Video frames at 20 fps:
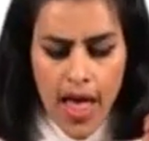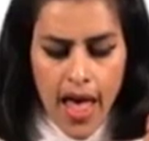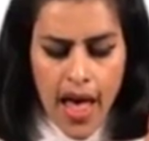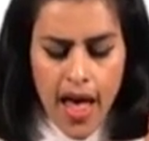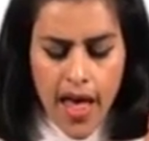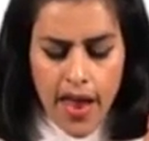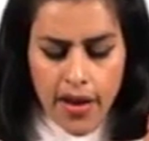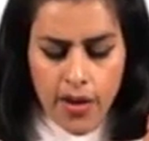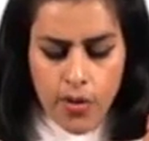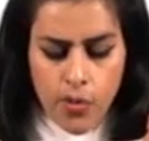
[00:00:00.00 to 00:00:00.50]

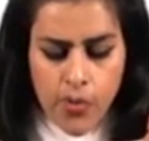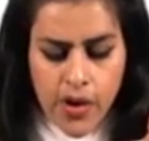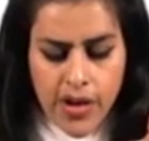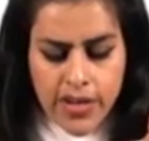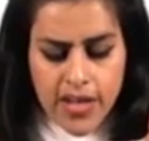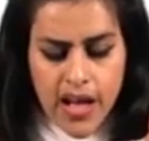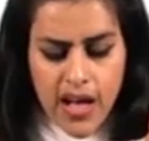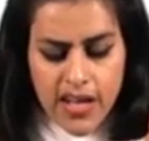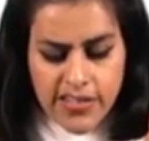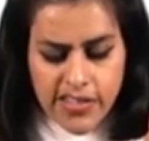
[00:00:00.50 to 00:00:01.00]
and
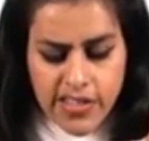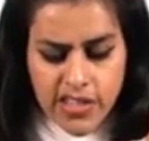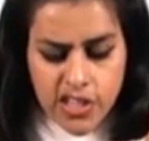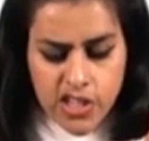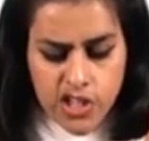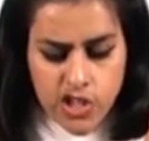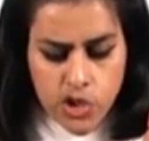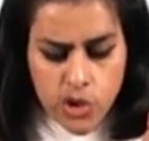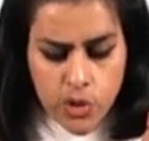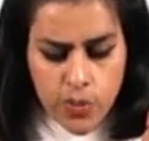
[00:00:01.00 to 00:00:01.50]
what
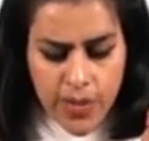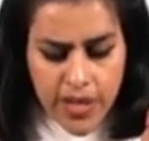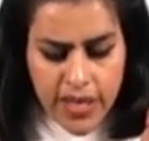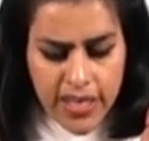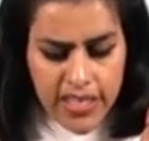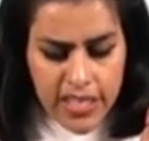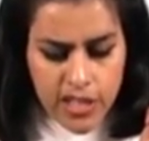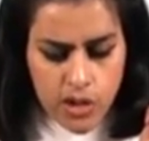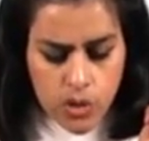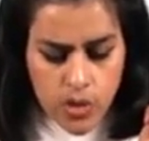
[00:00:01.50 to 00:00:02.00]
answers you
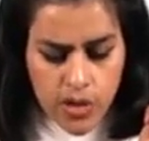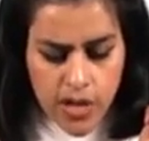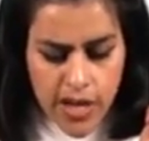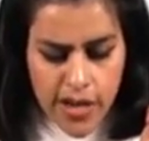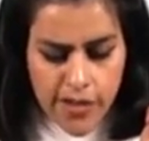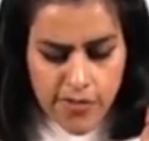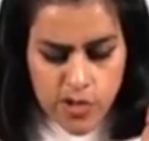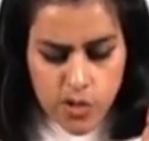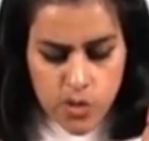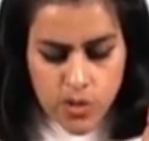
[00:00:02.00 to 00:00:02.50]
may need to give.